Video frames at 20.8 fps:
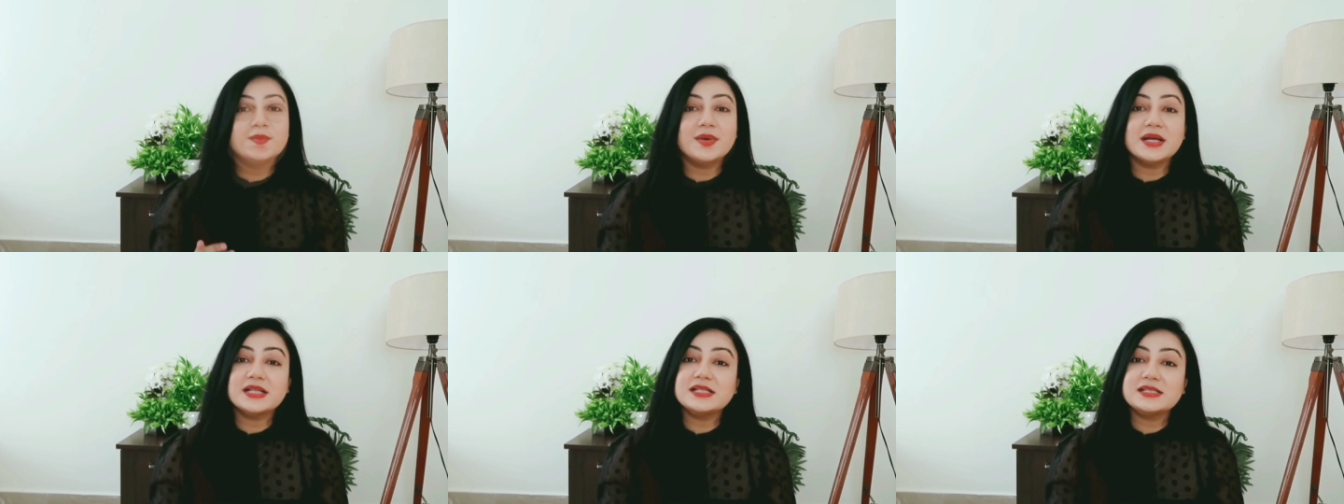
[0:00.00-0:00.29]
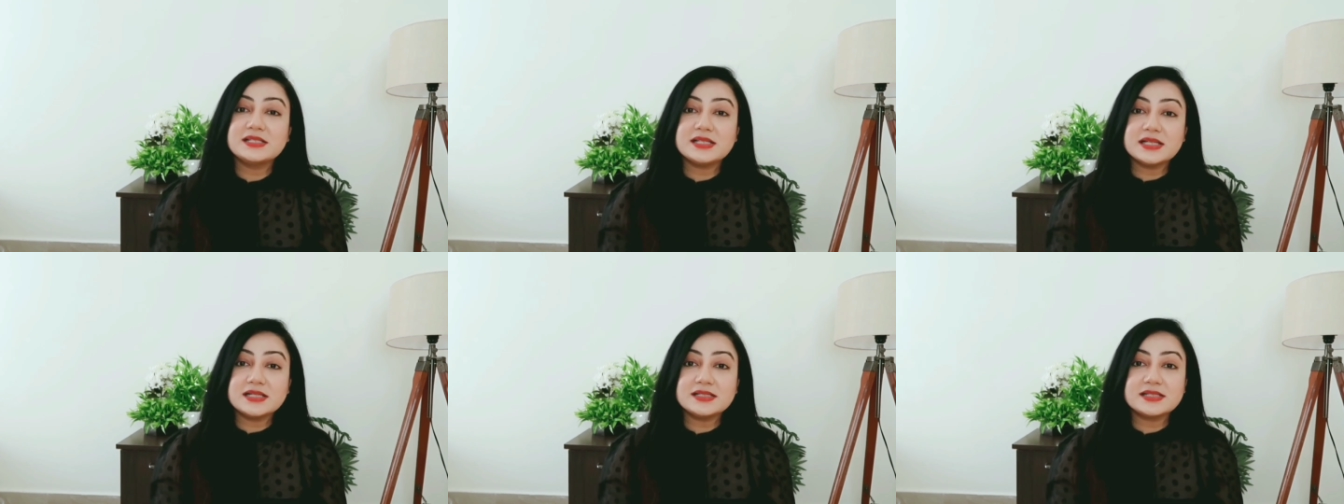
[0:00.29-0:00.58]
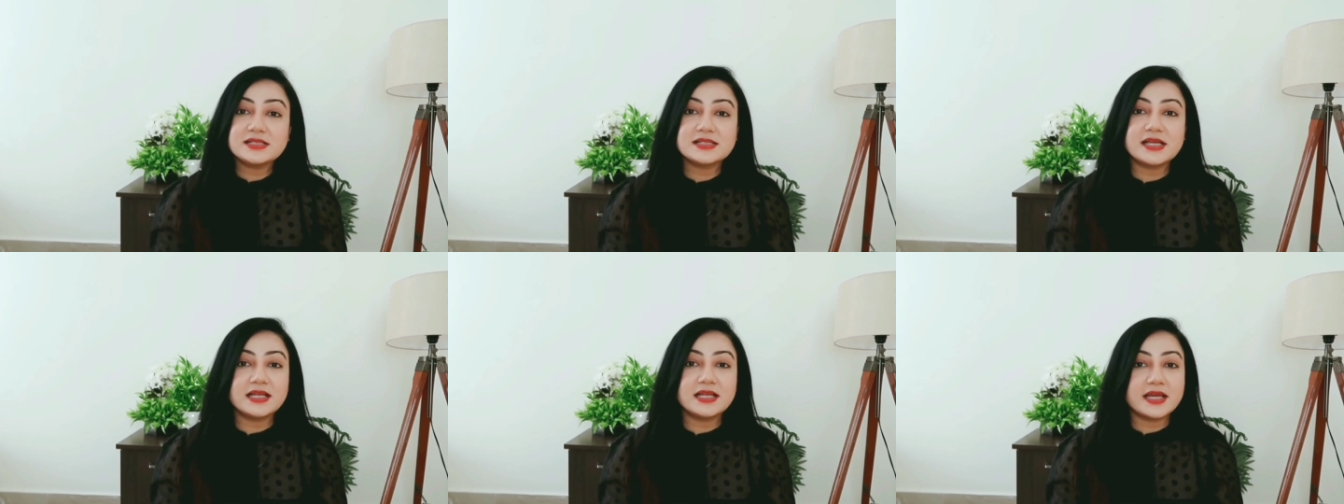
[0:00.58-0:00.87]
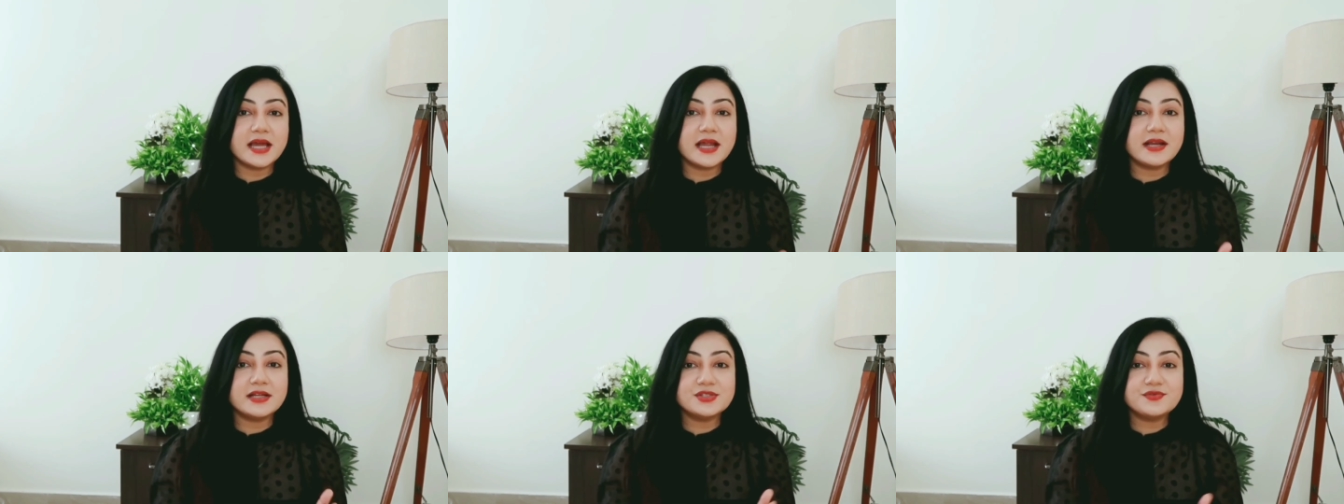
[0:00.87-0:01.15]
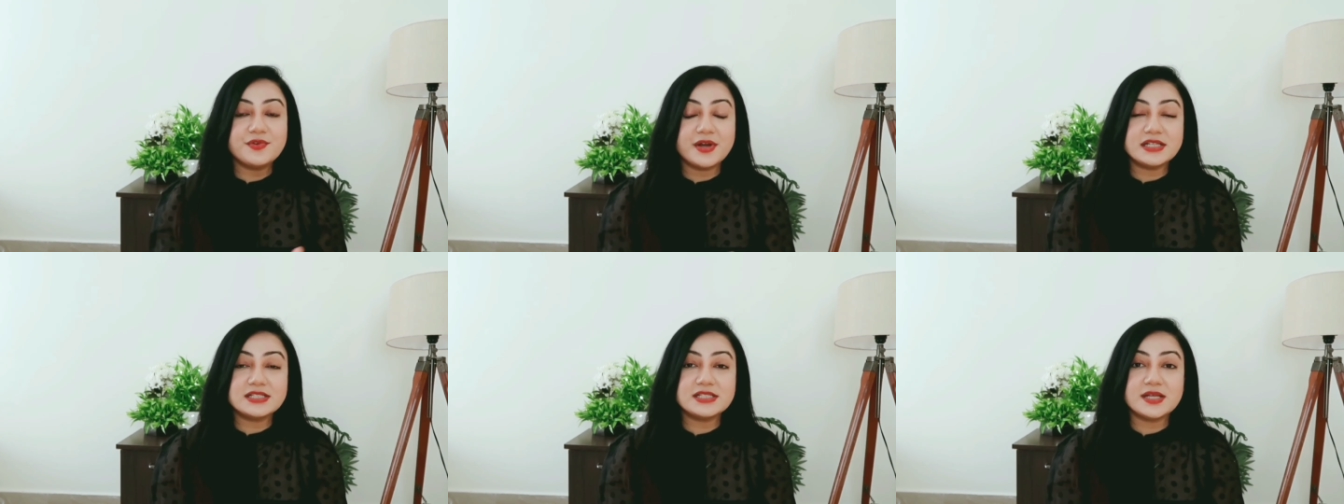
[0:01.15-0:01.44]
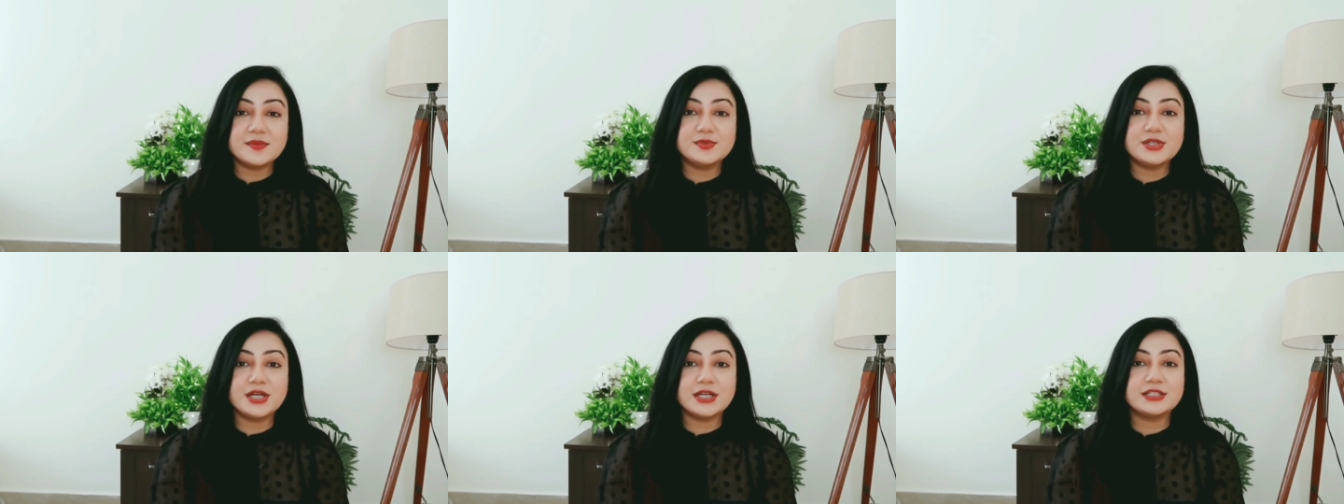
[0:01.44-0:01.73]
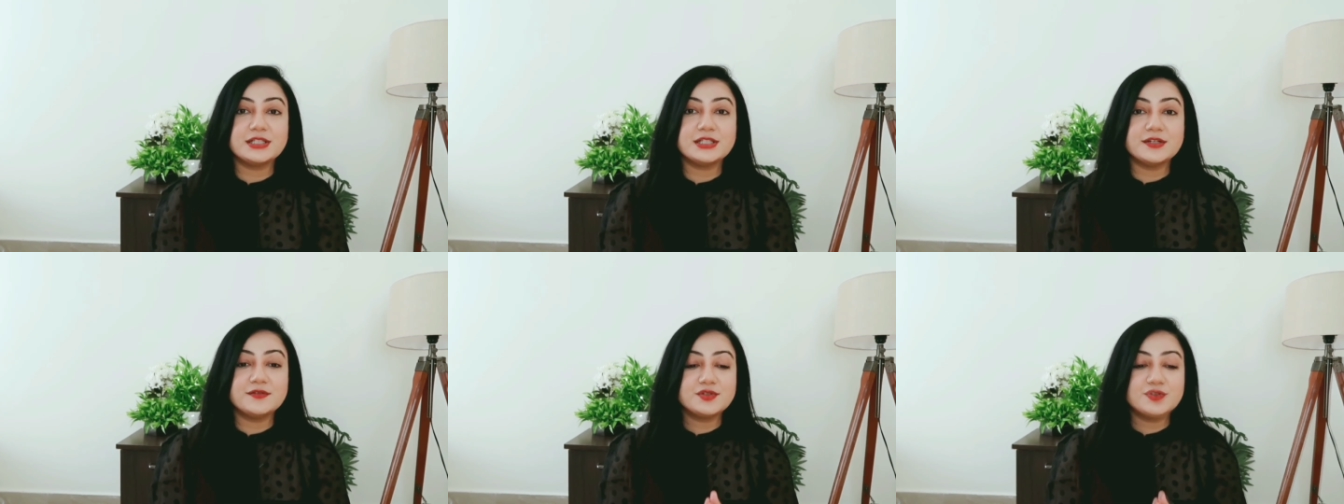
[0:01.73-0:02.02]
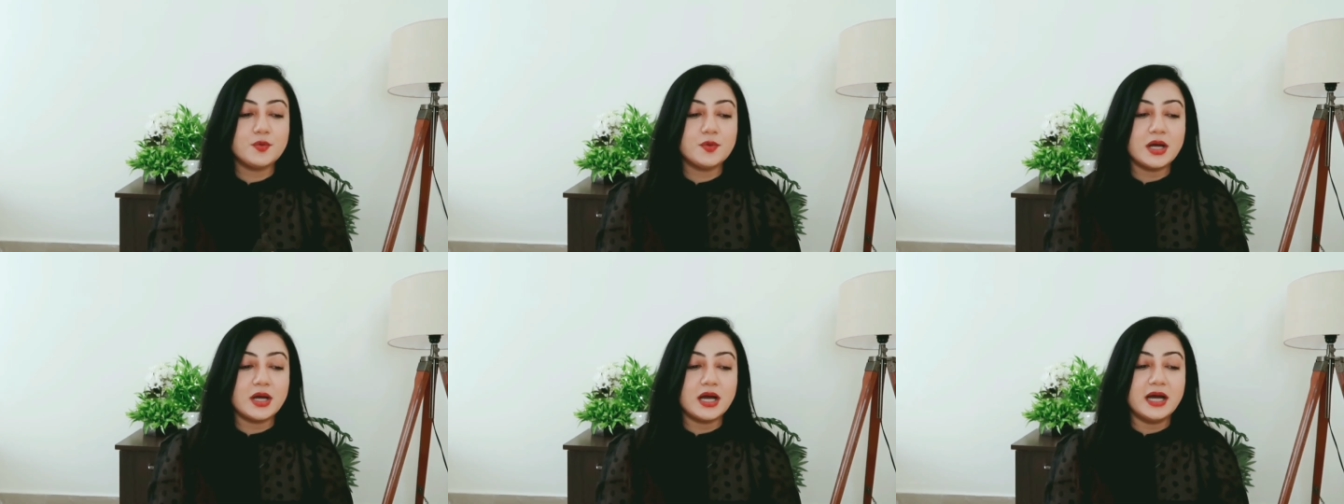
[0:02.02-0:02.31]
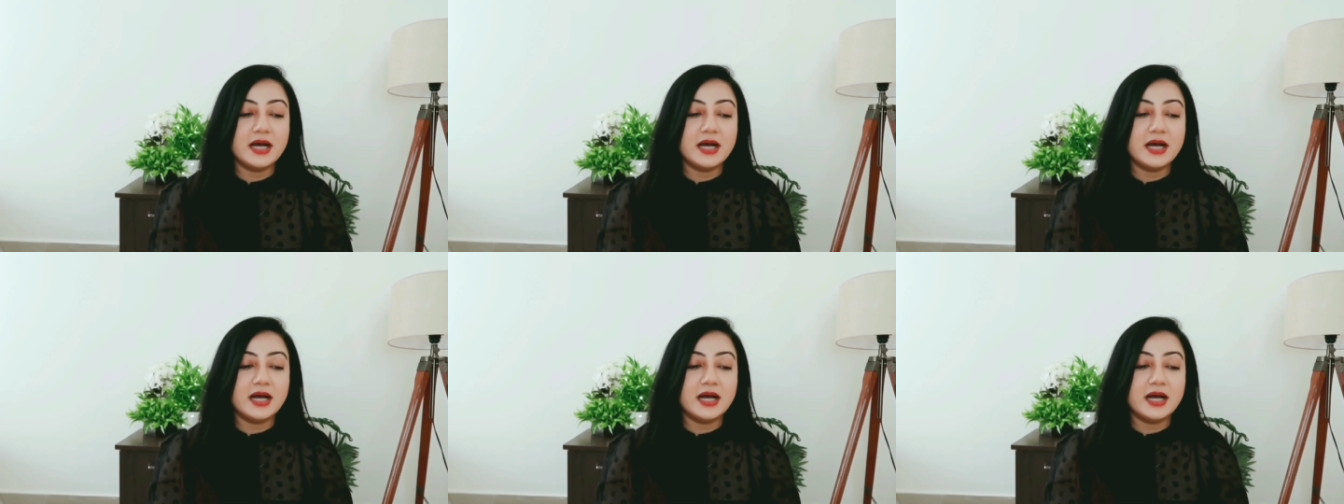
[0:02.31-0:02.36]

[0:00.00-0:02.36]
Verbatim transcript: but still skincare is very subjective so